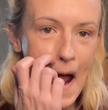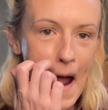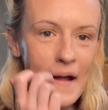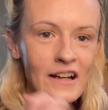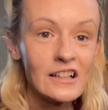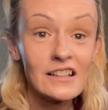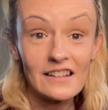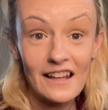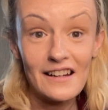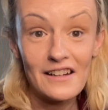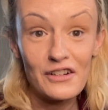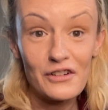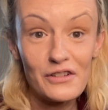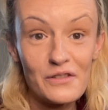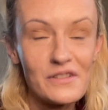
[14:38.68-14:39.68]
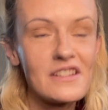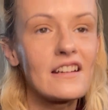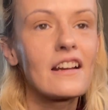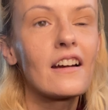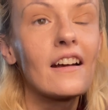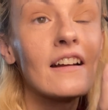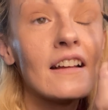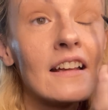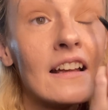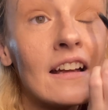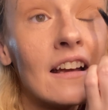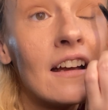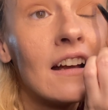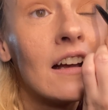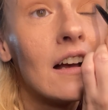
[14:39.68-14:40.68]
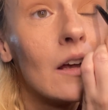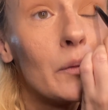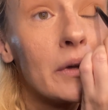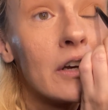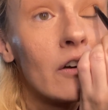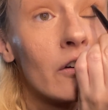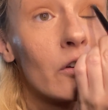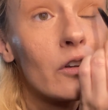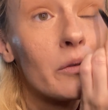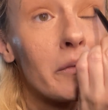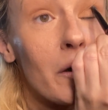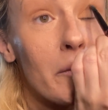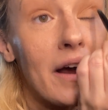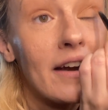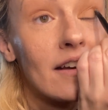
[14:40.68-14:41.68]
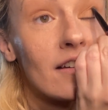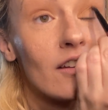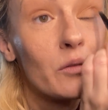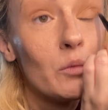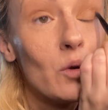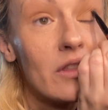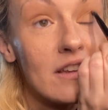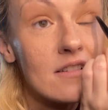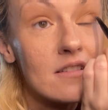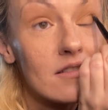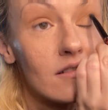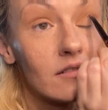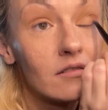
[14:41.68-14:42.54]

a lot of introducing here. I've been introducing my body to smoothies.